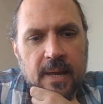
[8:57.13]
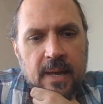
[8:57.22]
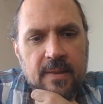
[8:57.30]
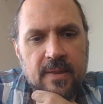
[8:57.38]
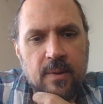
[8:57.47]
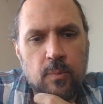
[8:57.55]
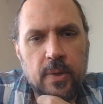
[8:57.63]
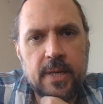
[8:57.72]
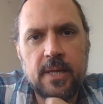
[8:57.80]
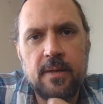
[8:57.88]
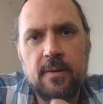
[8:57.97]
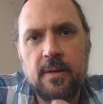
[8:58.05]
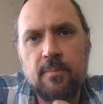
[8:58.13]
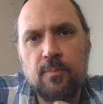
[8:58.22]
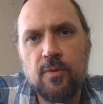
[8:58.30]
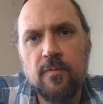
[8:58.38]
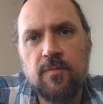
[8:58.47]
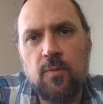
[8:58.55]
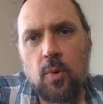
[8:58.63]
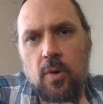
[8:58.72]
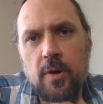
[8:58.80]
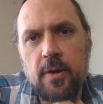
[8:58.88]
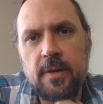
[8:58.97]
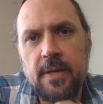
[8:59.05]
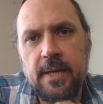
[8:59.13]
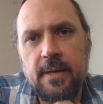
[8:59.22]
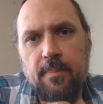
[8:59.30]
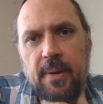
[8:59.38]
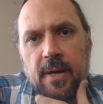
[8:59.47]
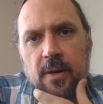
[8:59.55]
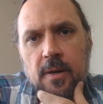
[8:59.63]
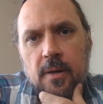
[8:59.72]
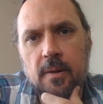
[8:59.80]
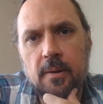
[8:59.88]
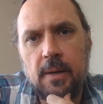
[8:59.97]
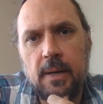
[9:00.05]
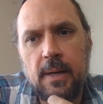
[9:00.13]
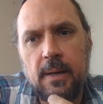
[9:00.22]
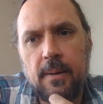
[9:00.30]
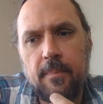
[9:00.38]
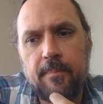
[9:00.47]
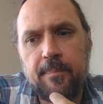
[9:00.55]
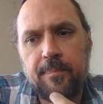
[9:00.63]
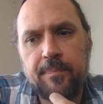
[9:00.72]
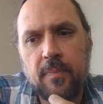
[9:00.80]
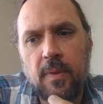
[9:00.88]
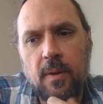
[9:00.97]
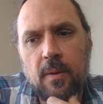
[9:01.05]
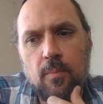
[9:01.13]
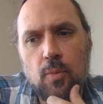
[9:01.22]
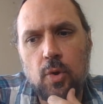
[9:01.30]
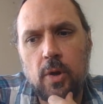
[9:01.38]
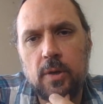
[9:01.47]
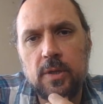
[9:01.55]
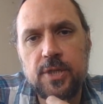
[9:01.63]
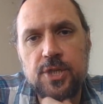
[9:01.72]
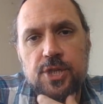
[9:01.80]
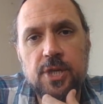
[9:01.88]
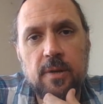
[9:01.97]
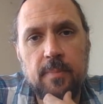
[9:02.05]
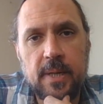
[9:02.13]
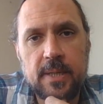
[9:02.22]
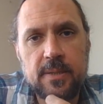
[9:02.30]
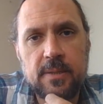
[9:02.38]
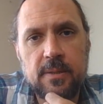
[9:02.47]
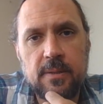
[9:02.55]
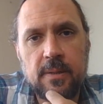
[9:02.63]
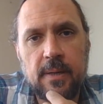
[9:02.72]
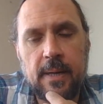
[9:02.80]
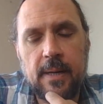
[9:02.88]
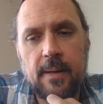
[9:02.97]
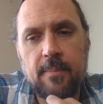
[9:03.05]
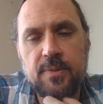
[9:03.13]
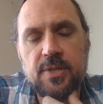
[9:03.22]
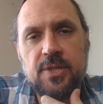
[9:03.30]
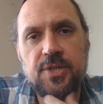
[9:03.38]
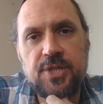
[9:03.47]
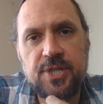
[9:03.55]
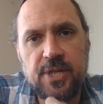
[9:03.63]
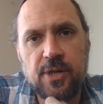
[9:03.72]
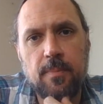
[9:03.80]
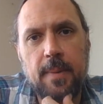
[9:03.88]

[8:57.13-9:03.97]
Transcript: and then we can move forward in a better, more legitimate, sincere